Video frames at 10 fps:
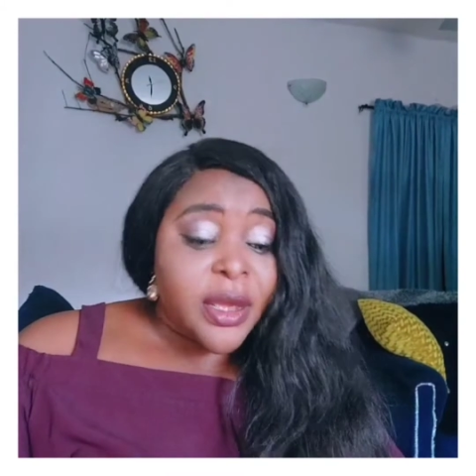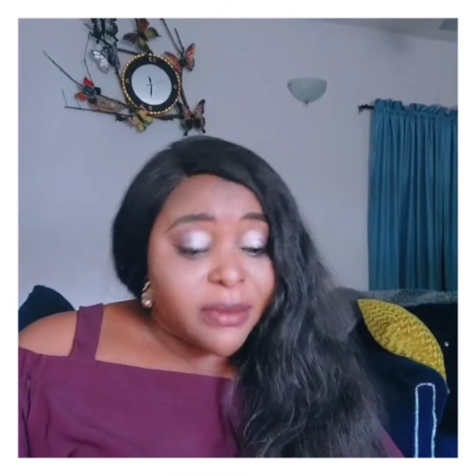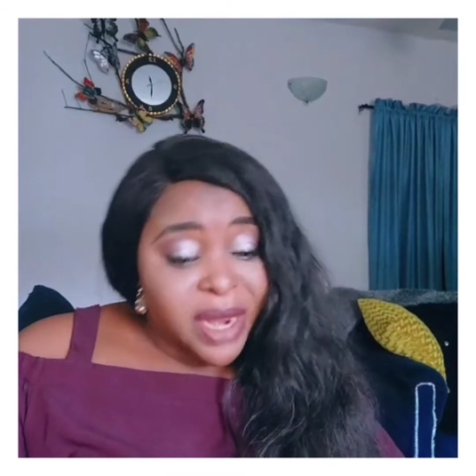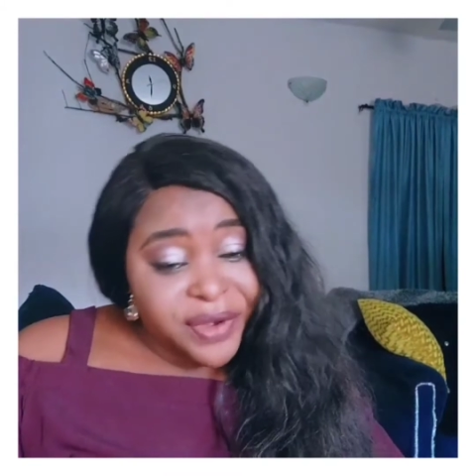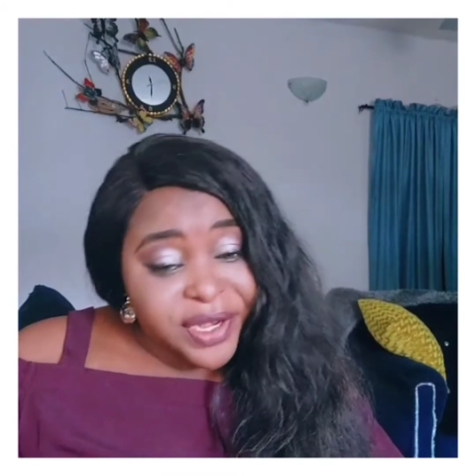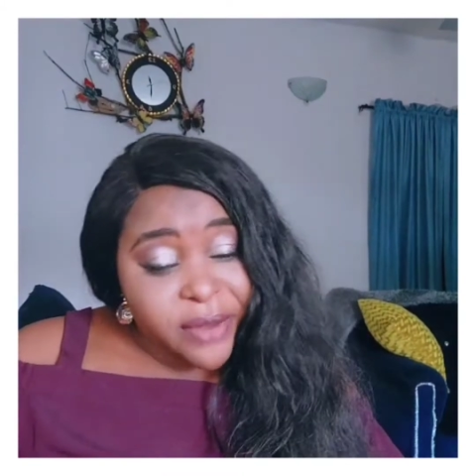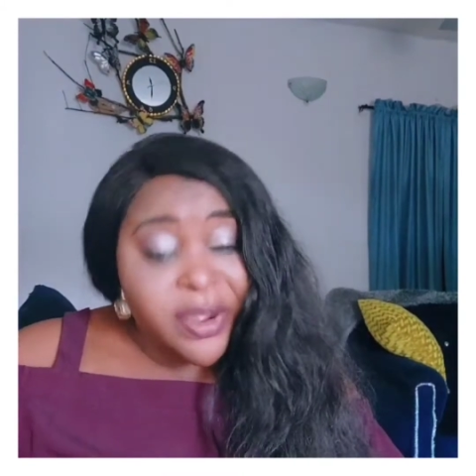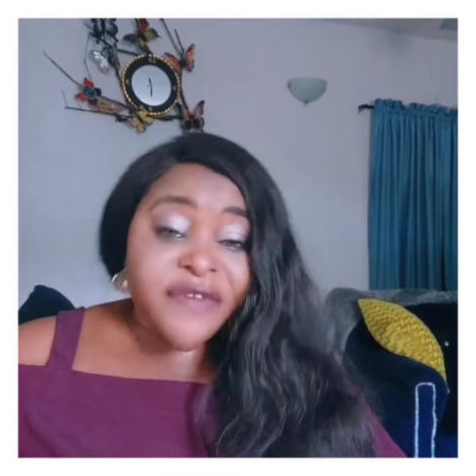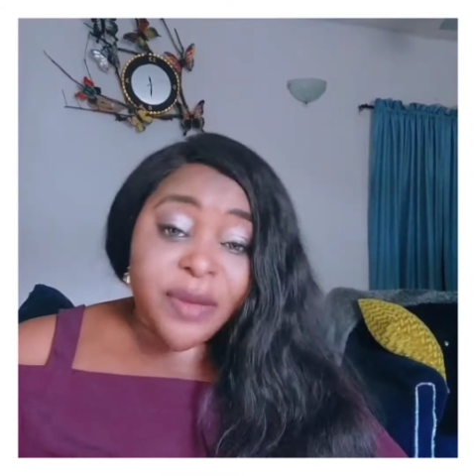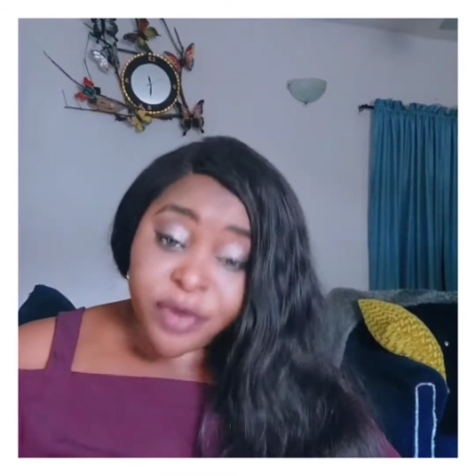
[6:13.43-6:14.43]
married their
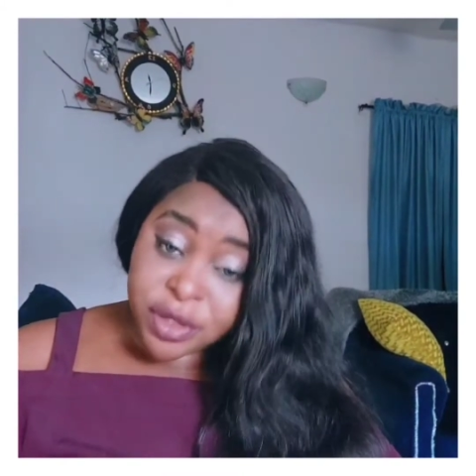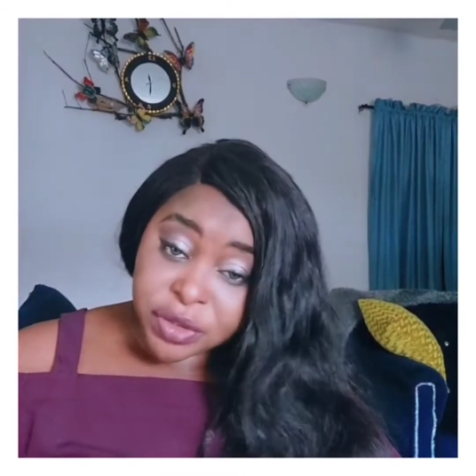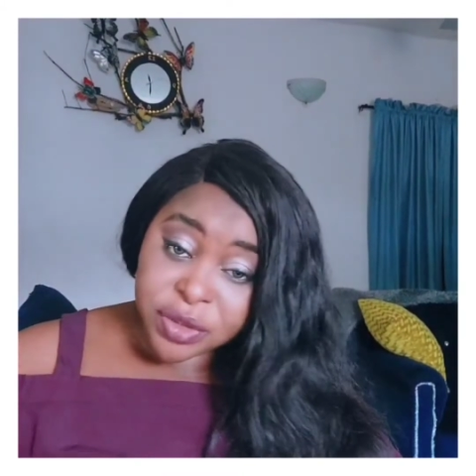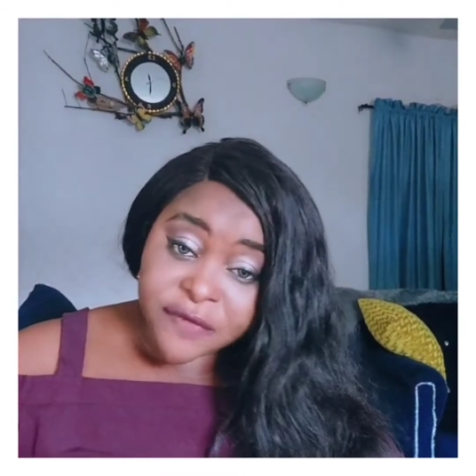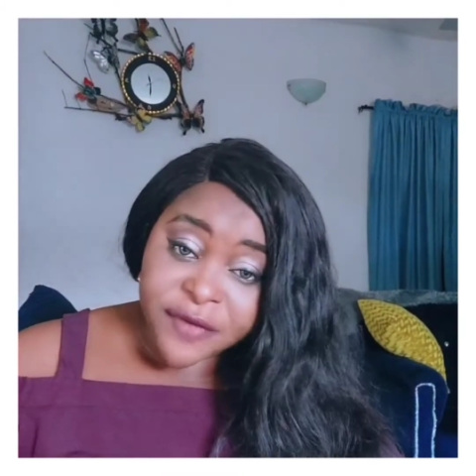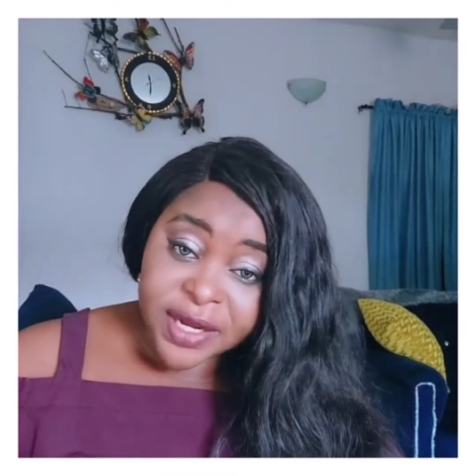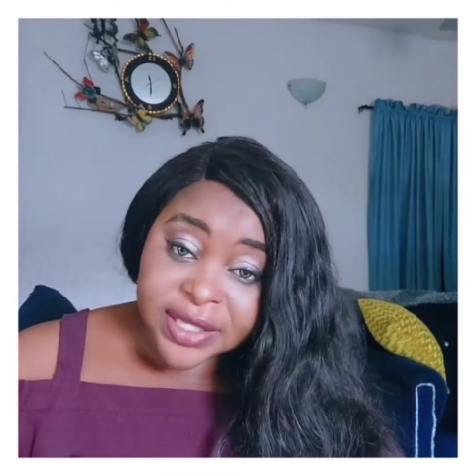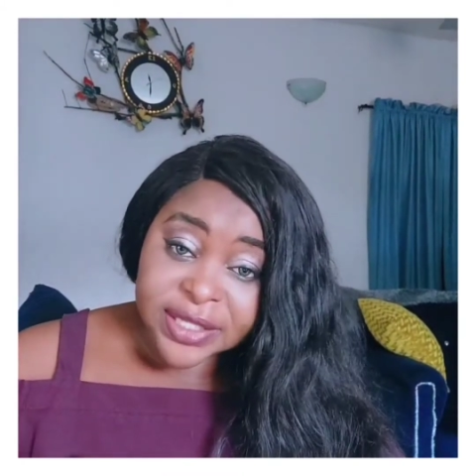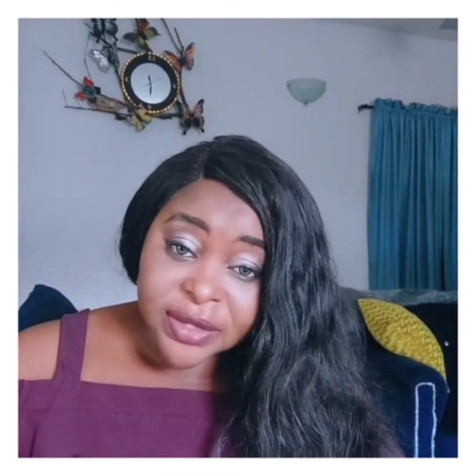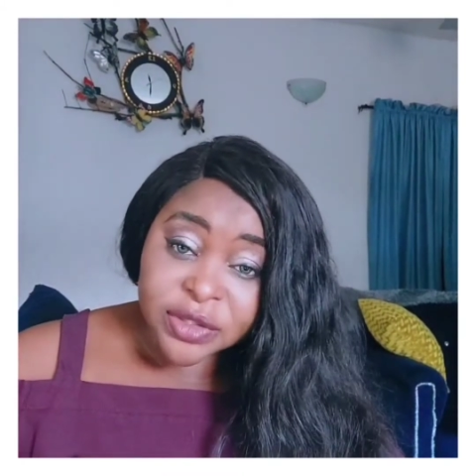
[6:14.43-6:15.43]
wife and brought into their
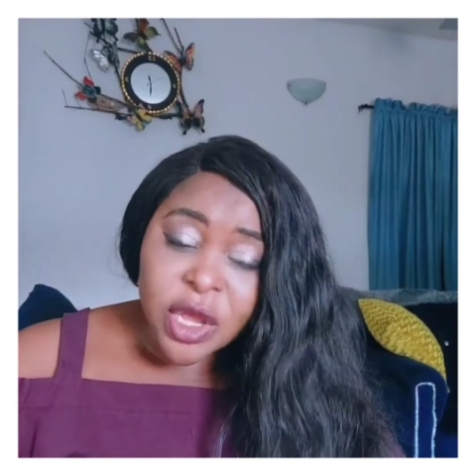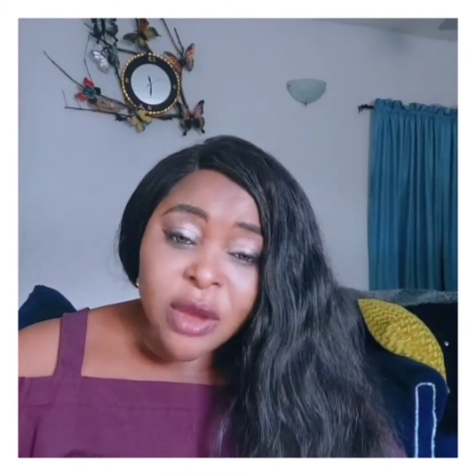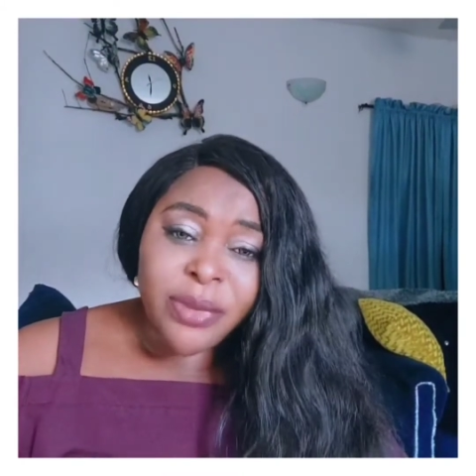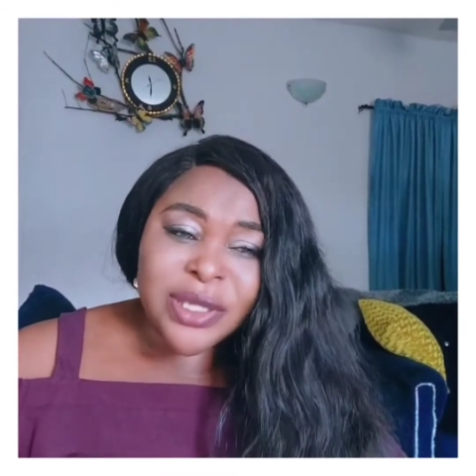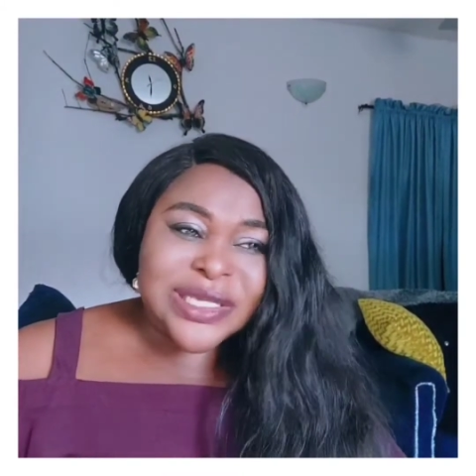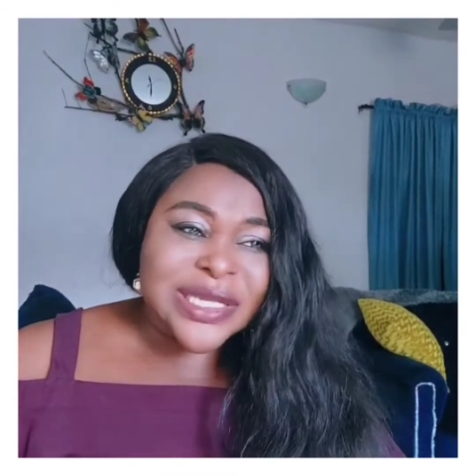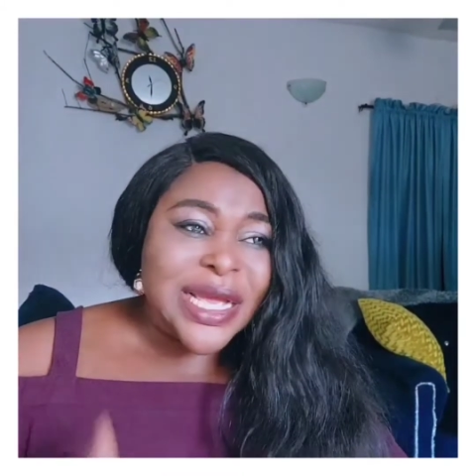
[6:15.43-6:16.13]
father's house. But